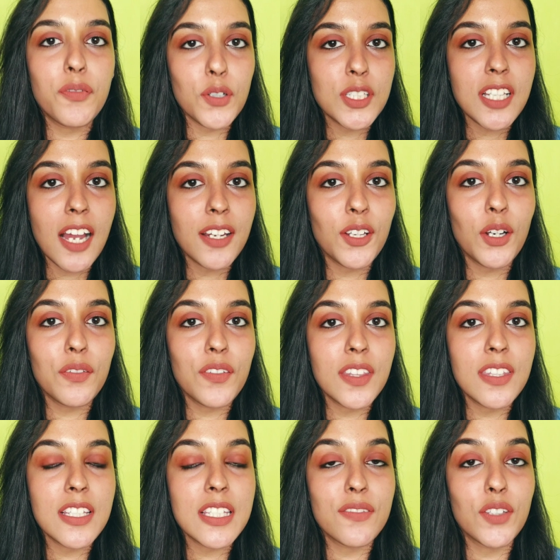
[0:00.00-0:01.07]
before starting off
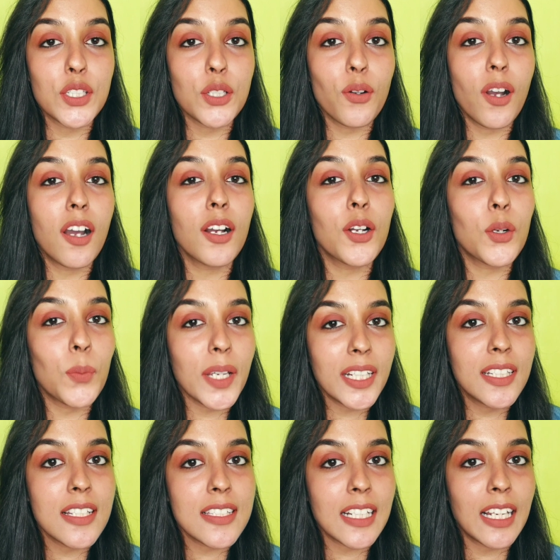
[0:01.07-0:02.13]
with this video, a
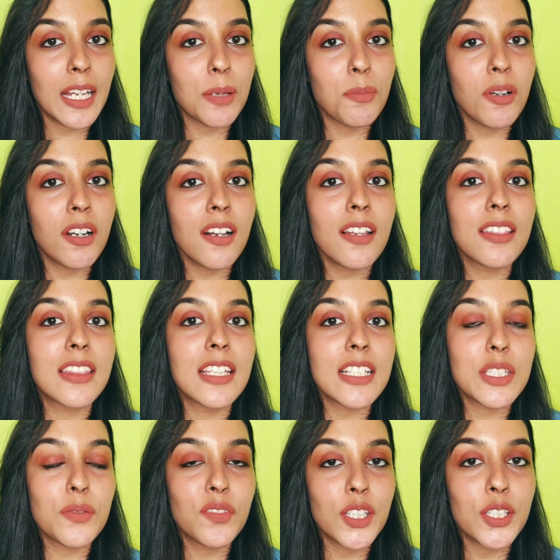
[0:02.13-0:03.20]
quick disclaimer.
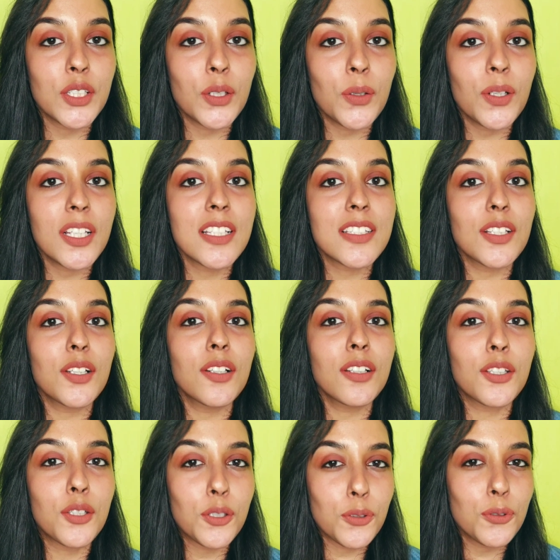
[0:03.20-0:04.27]
This video is a
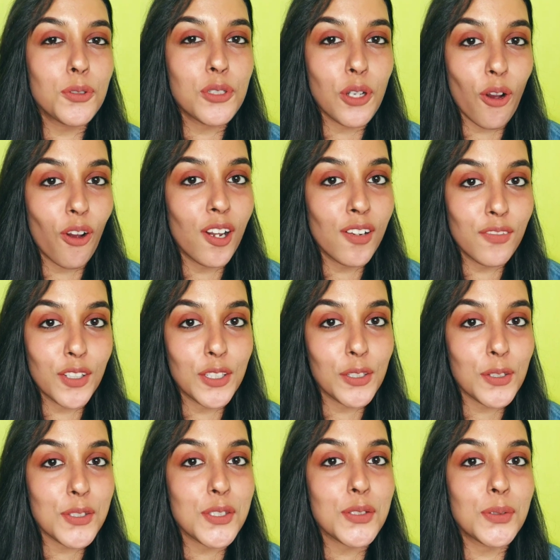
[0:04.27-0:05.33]
huge haul
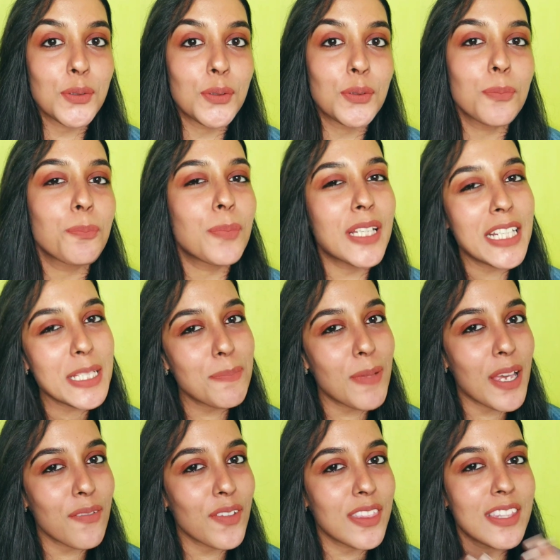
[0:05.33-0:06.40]
video, so please
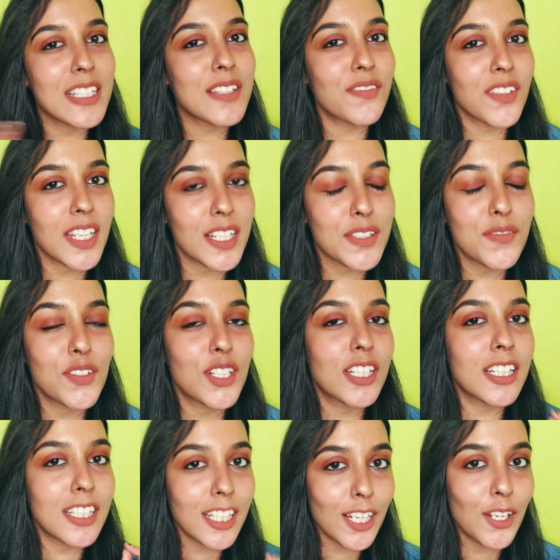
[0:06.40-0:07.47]
bear with this face for a
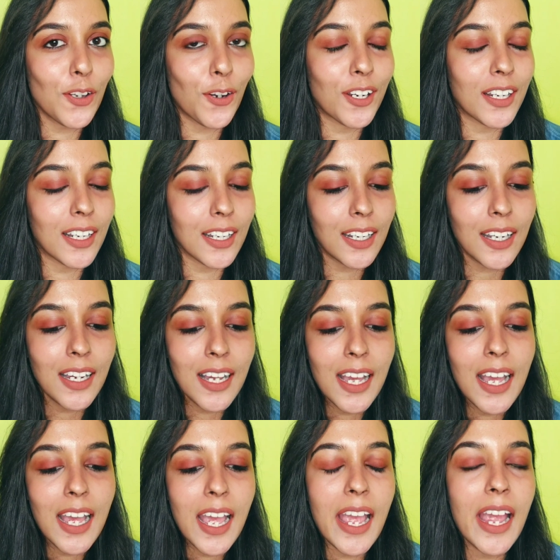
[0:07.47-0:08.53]
little longer
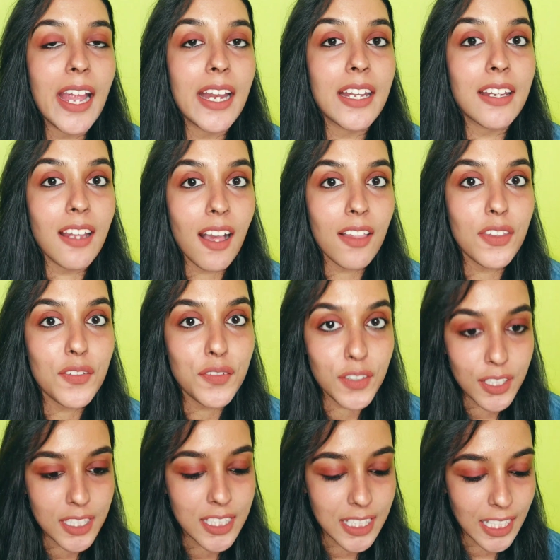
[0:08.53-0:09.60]
and yeah the
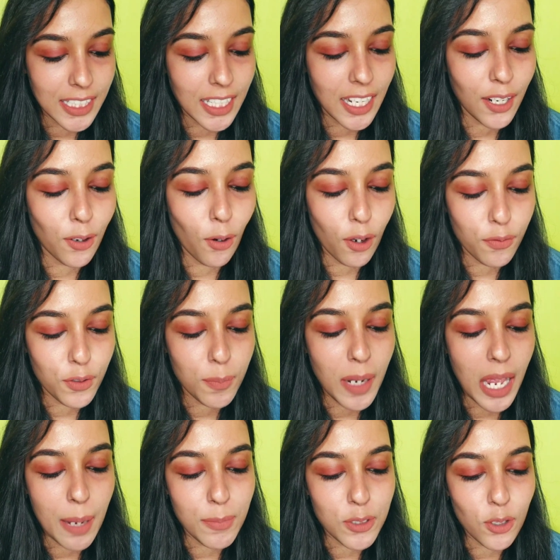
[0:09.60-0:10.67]
first thing that i got from
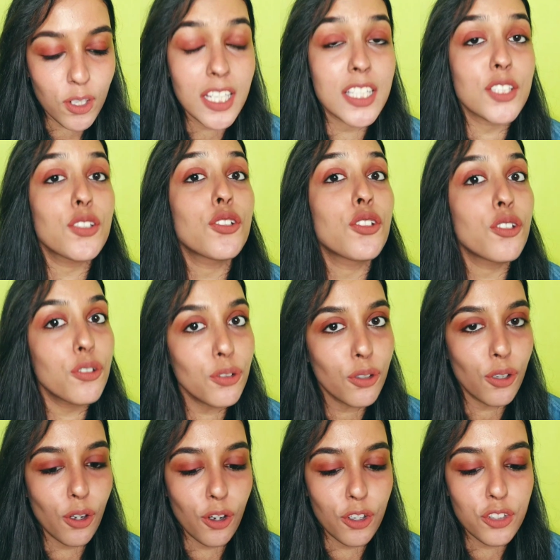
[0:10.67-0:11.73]
amazon is a new
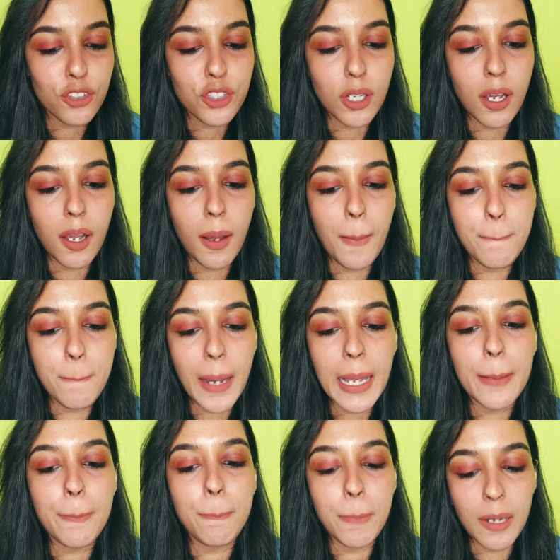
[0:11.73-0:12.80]
launch uh,
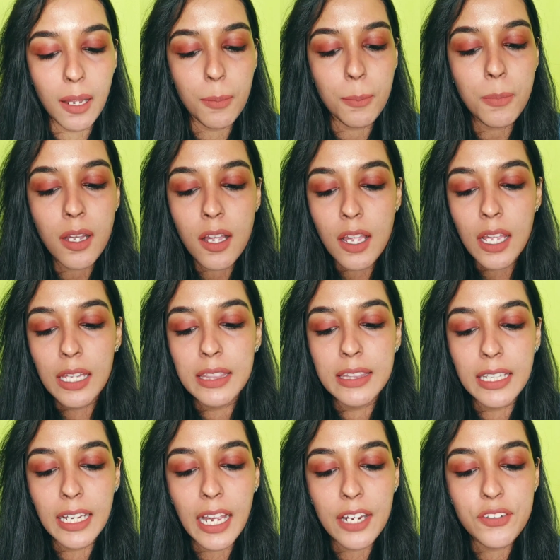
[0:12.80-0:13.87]
by plum
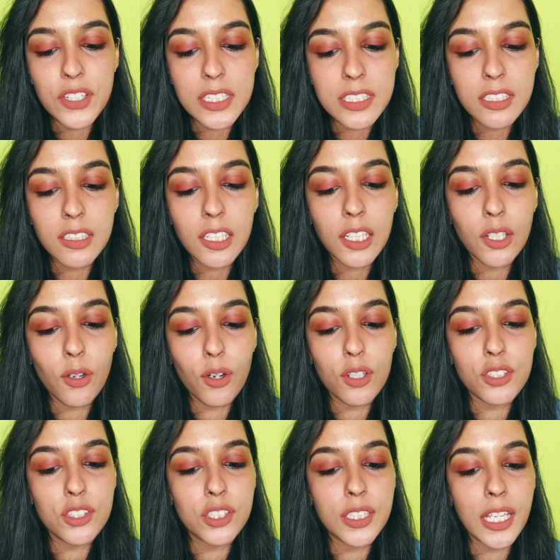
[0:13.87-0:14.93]
they had recently
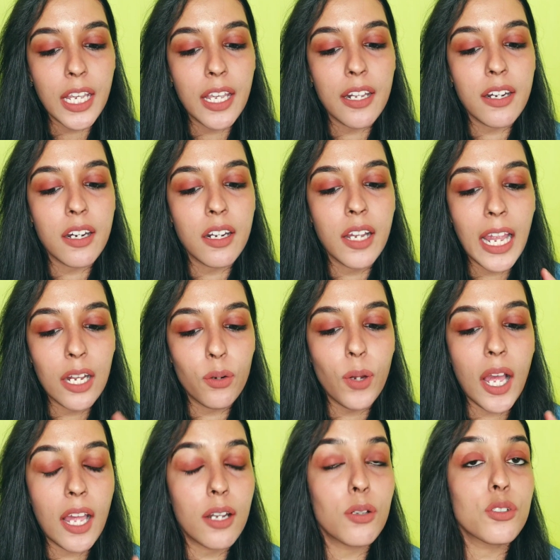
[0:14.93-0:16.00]
launched their hello
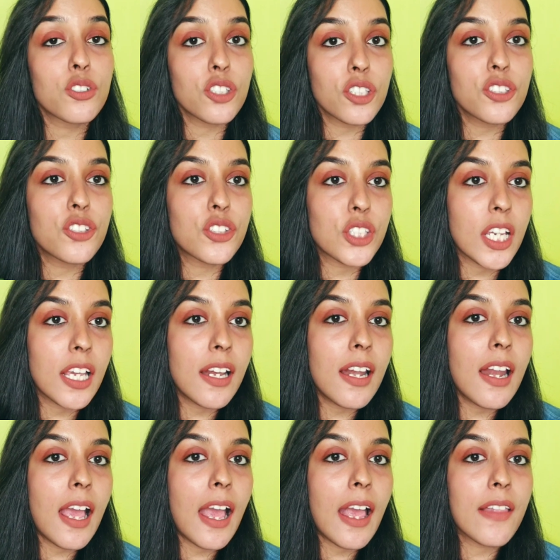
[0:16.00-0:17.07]
aloe just
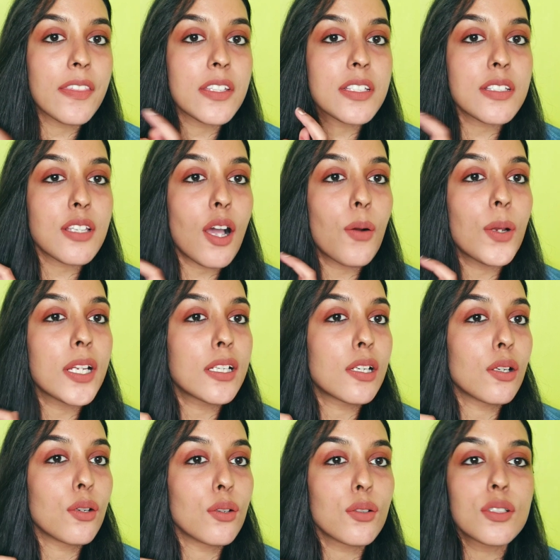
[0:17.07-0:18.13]
gel and this is how it
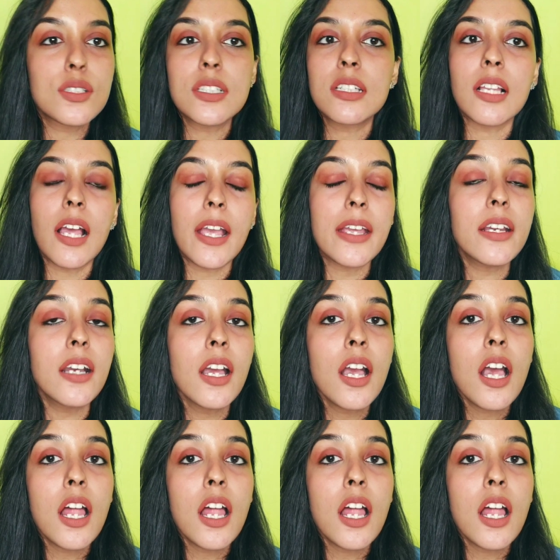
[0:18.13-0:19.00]
looks like